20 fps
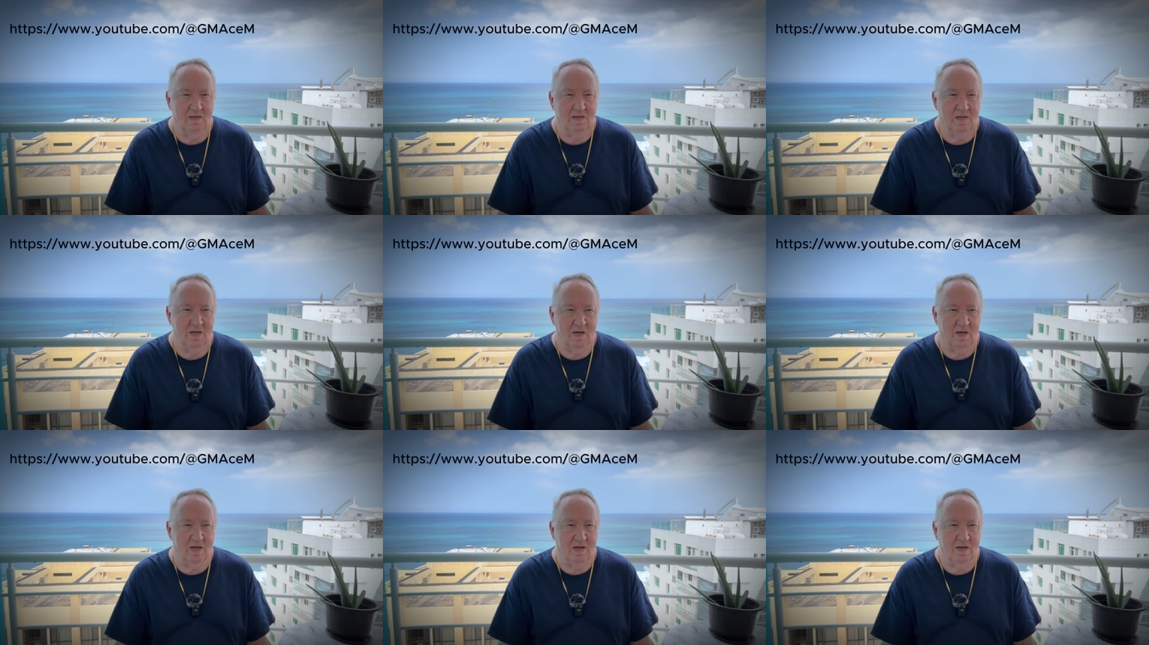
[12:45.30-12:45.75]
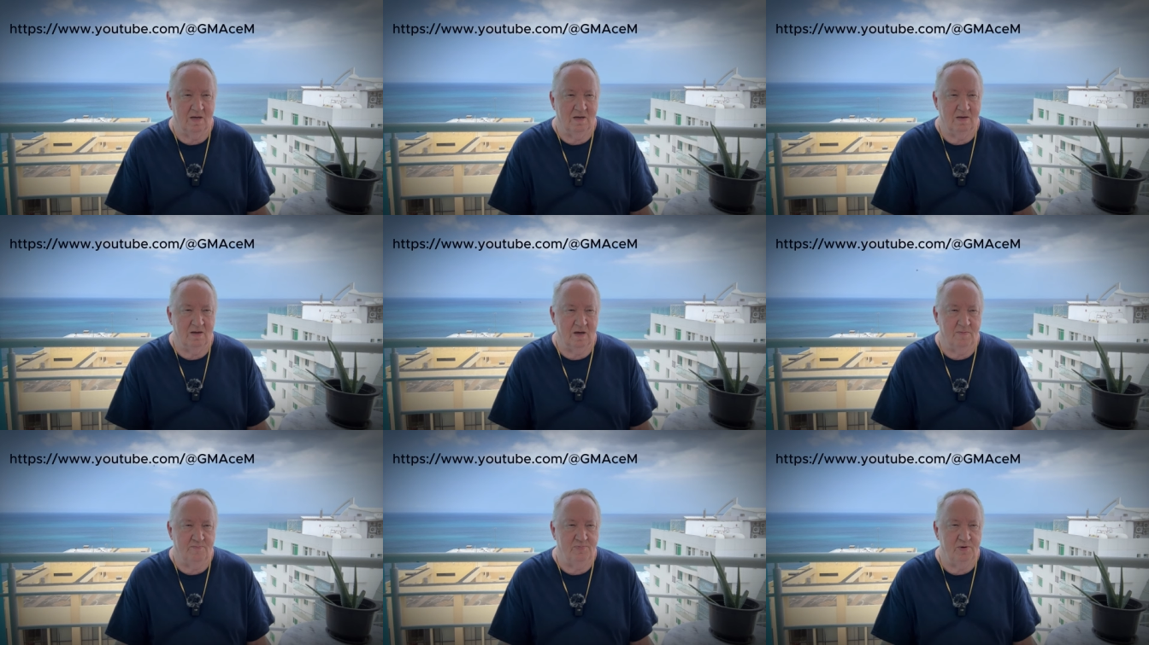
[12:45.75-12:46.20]
Uh,
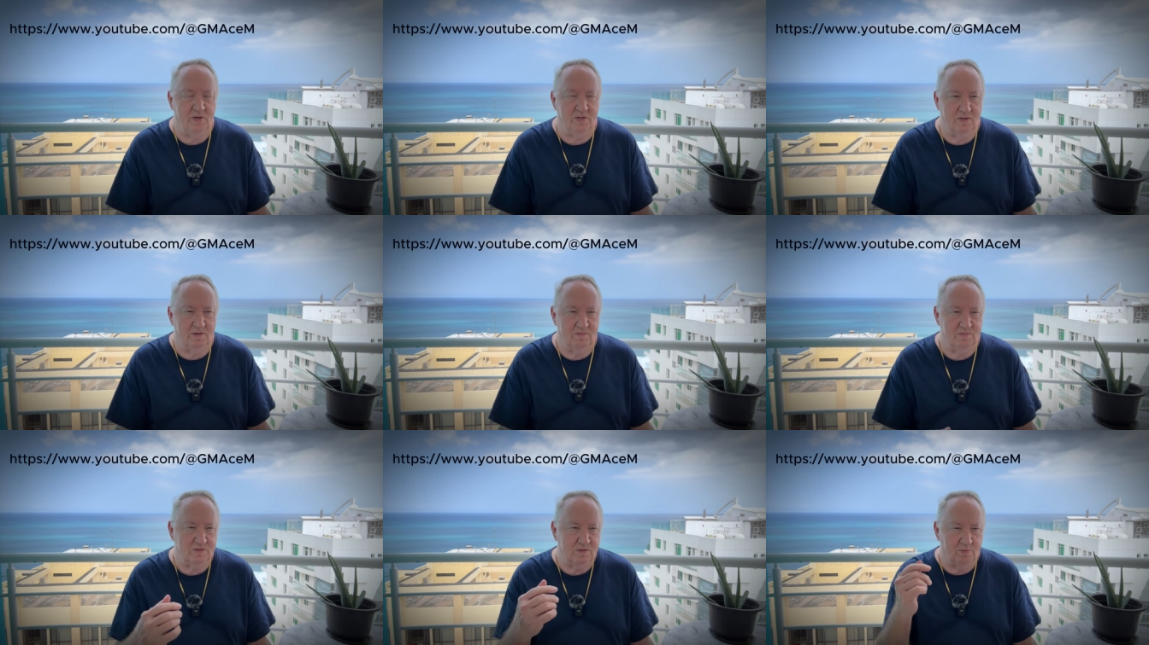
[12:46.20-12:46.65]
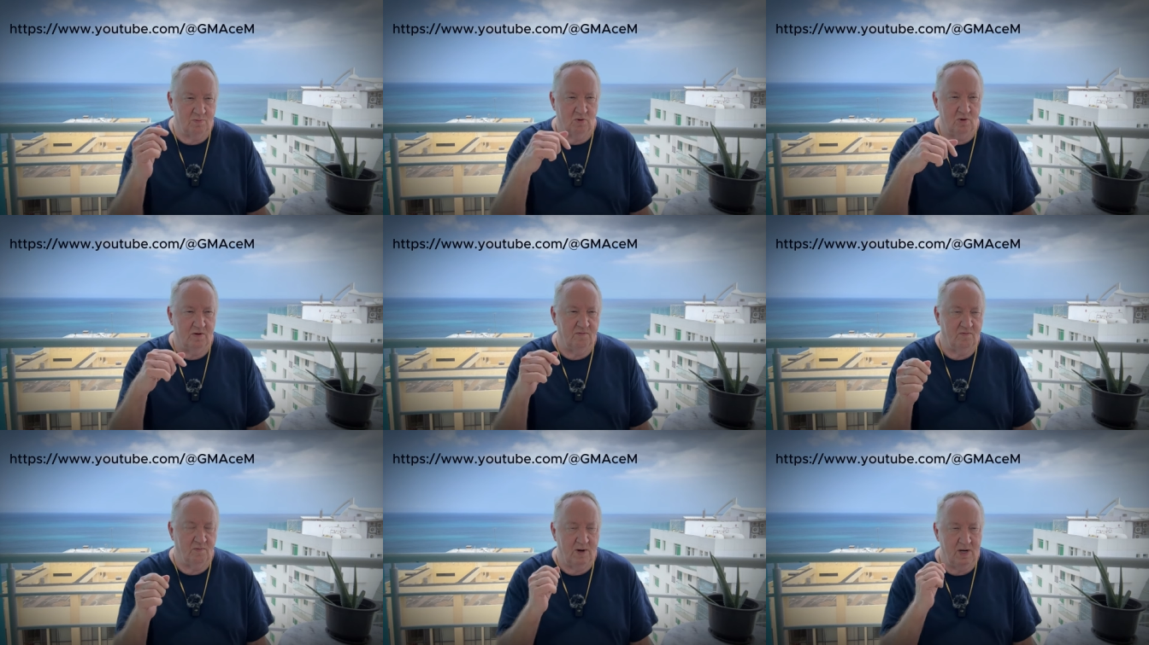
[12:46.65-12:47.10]
I put some
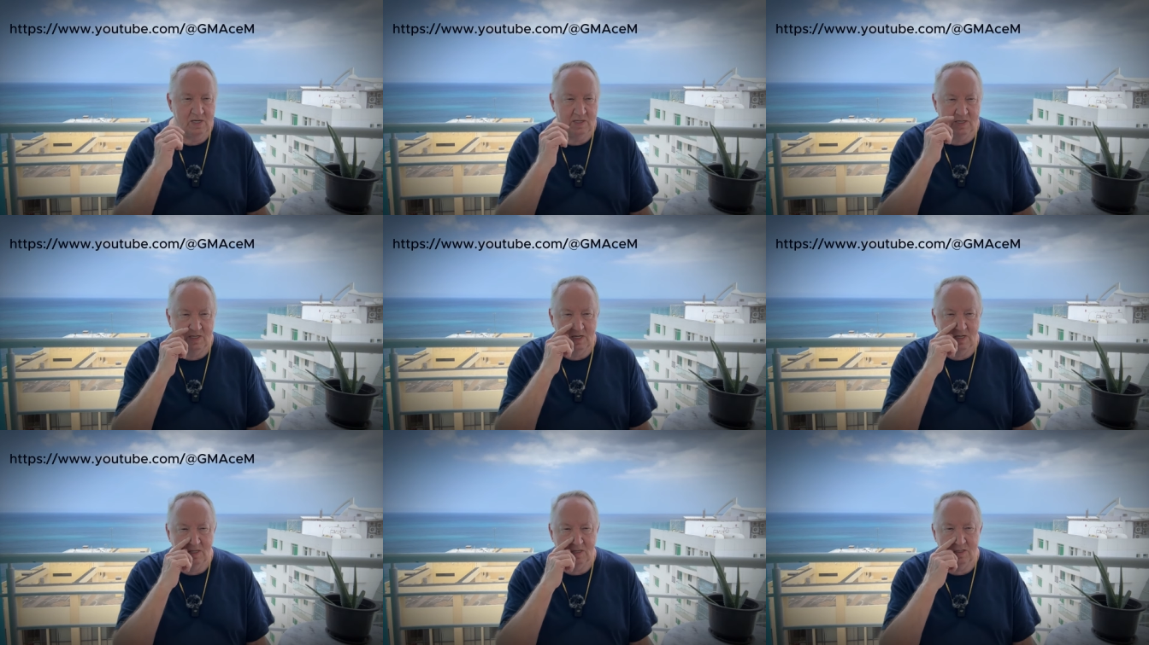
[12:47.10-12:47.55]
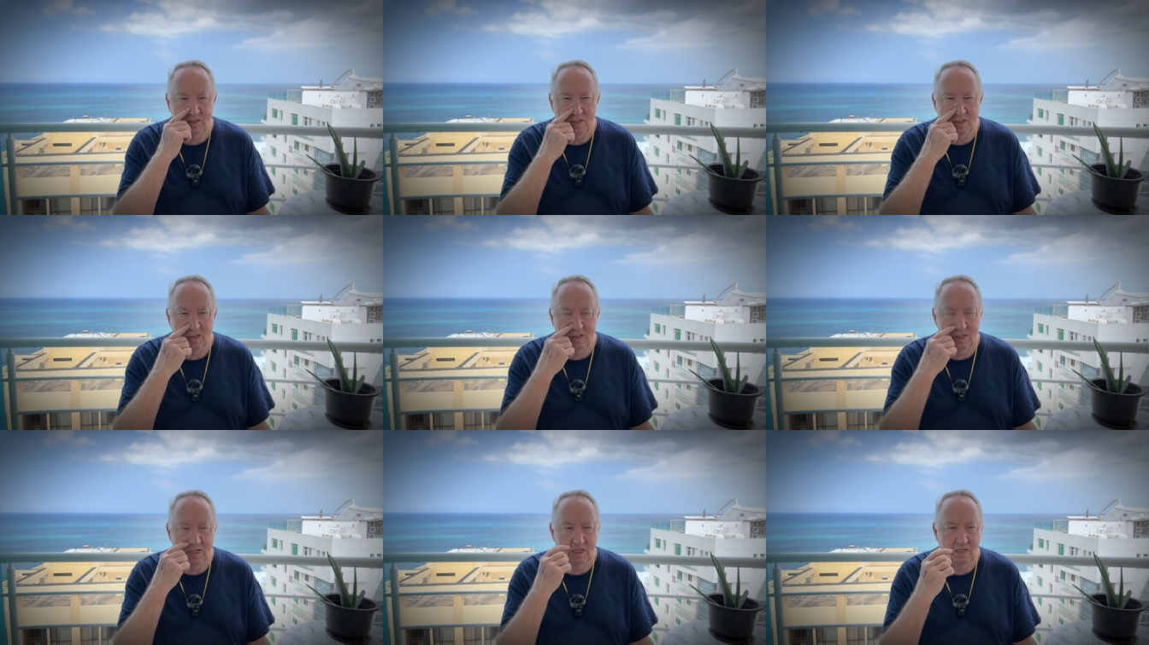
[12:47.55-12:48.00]
more information in
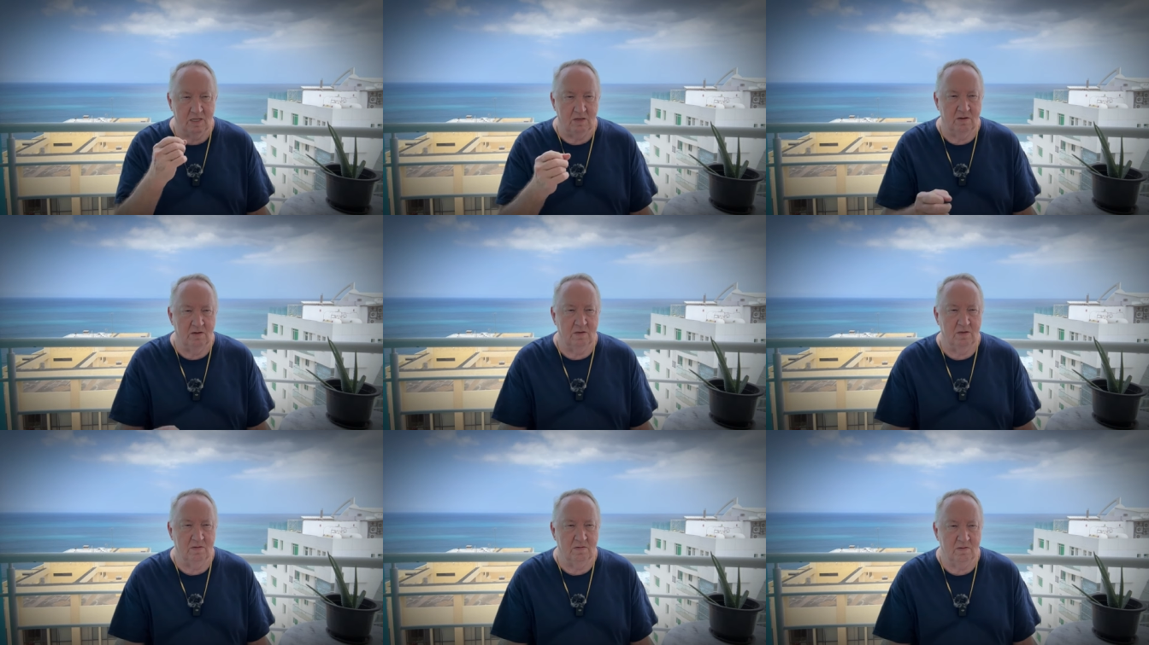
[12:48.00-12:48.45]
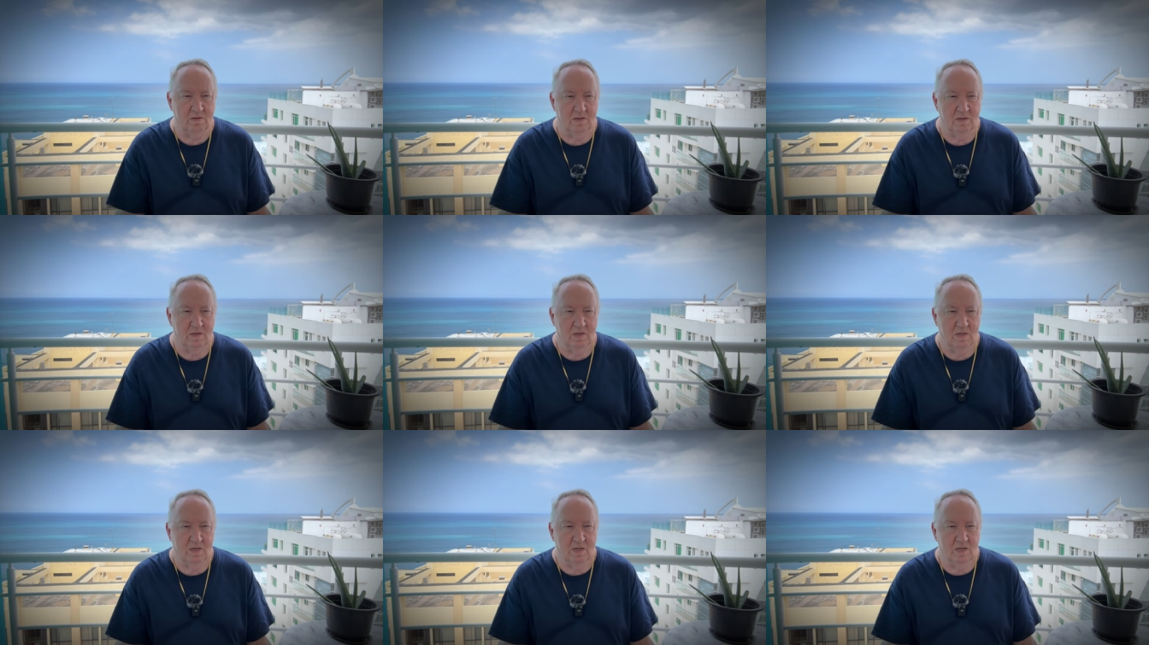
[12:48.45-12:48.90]
the, in the
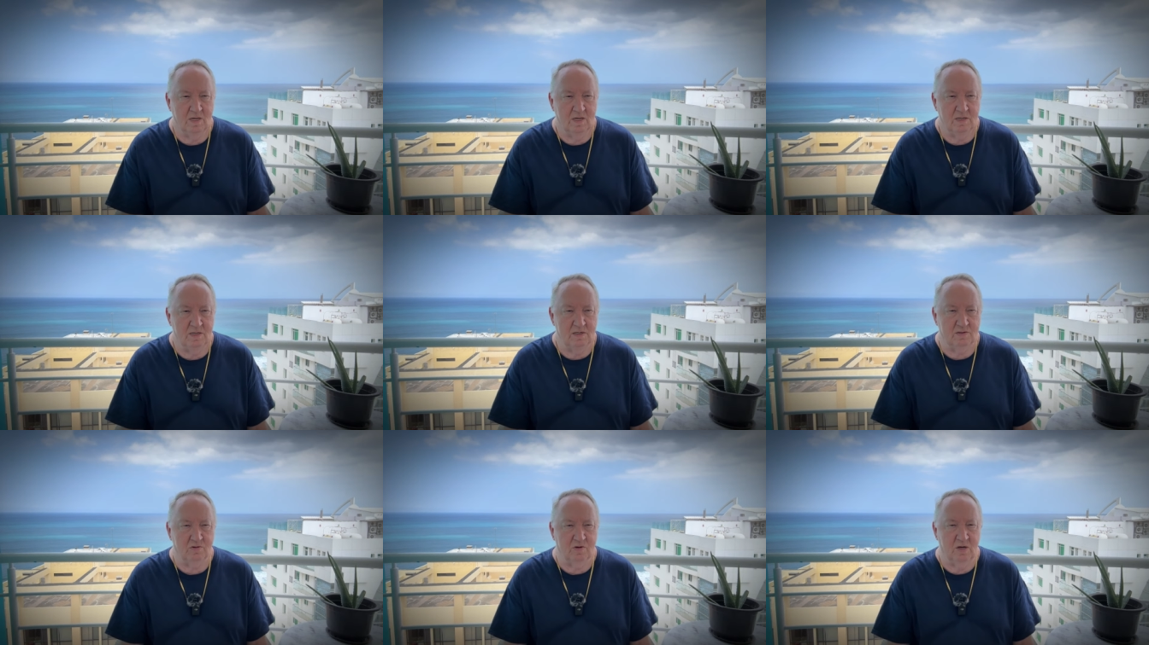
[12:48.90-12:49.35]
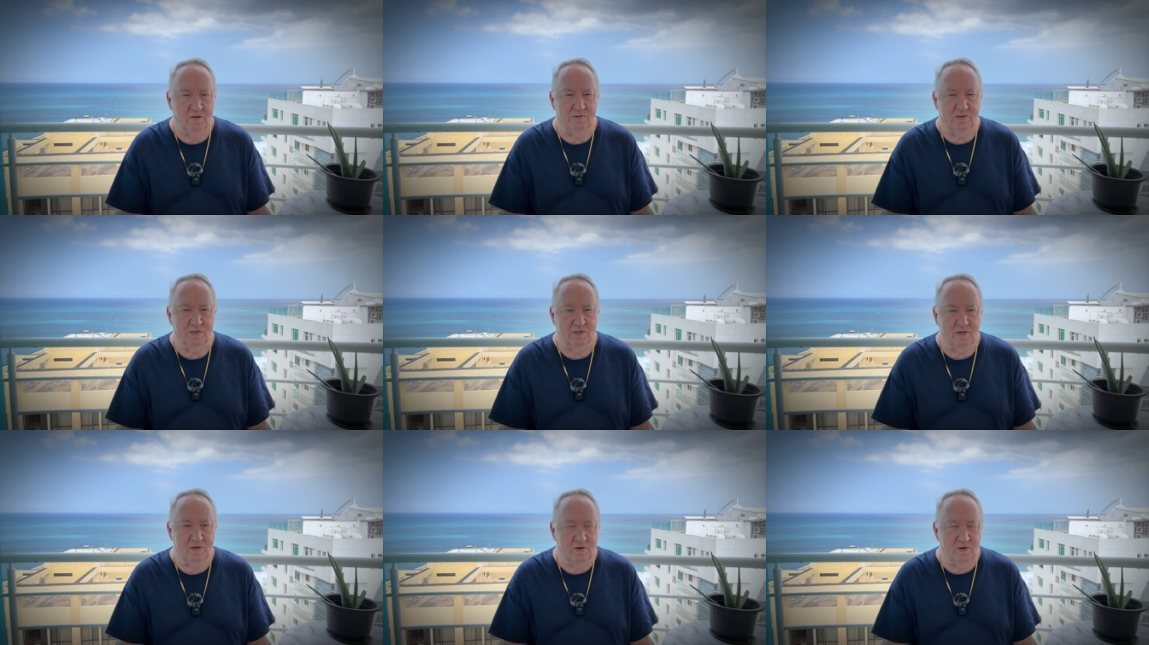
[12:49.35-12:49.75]
description.